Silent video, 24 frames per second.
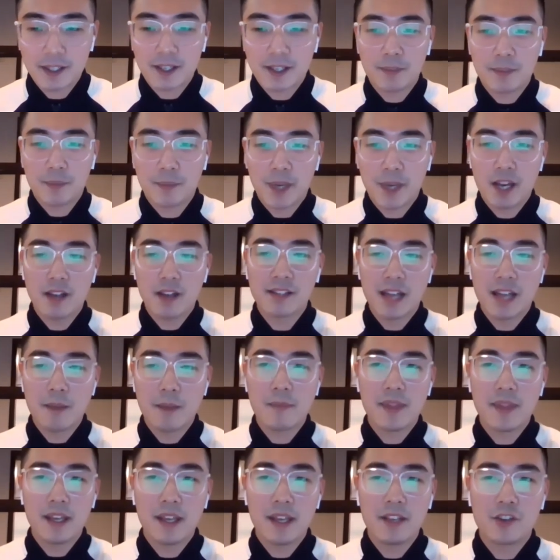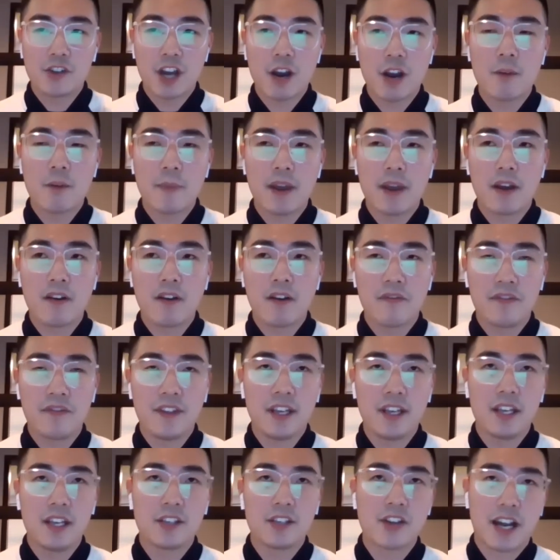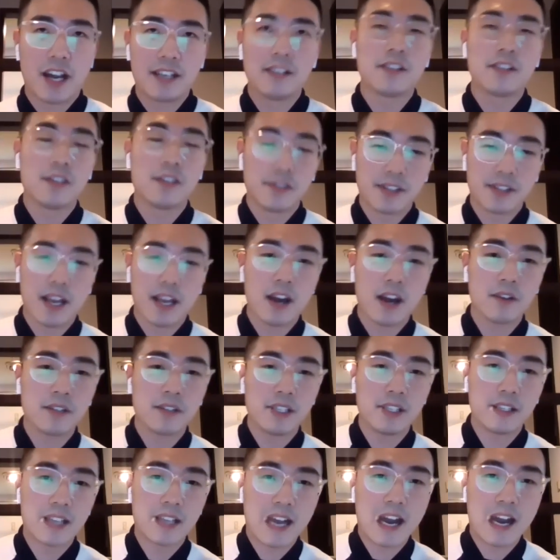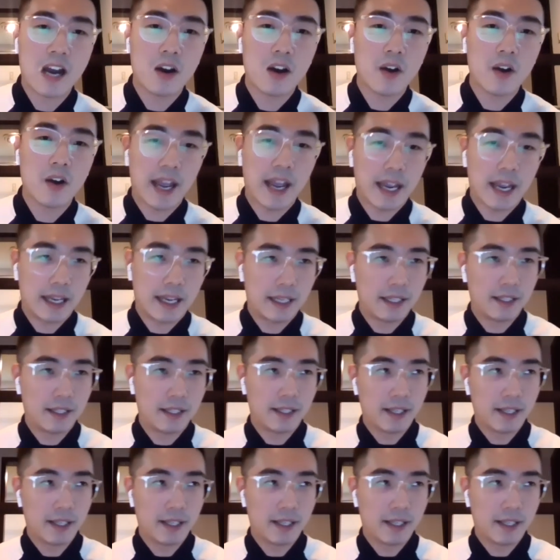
Because I'm the chairman of the Chinese Society now, and